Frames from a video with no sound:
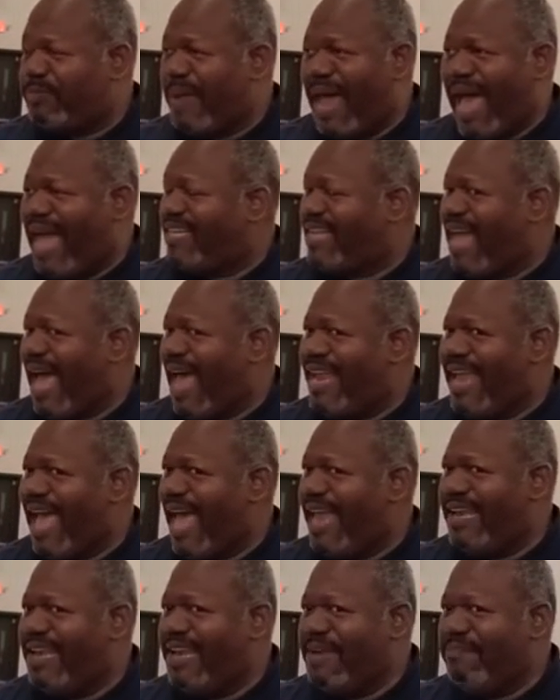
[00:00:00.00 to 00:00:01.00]

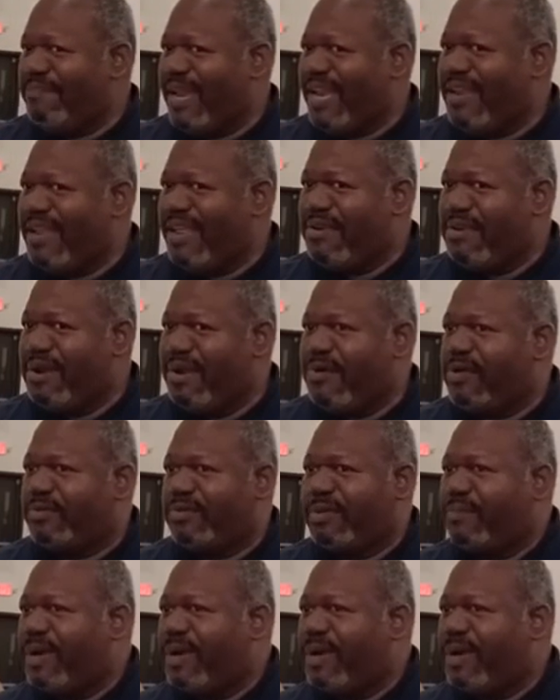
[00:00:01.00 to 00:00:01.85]
because